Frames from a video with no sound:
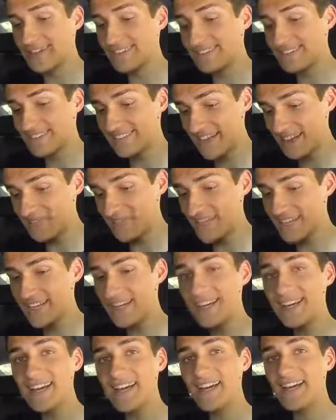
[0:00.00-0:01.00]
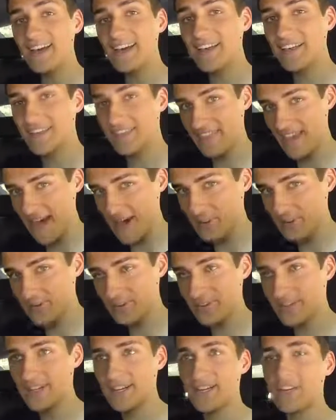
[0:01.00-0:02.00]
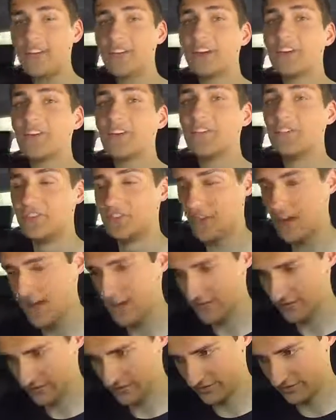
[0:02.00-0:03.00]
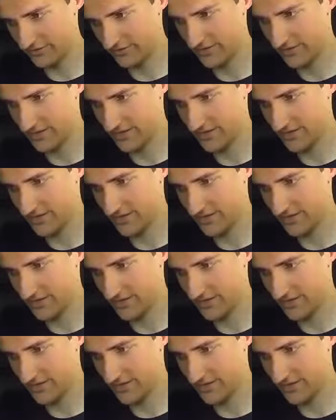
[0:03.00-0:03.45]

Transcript: $70,000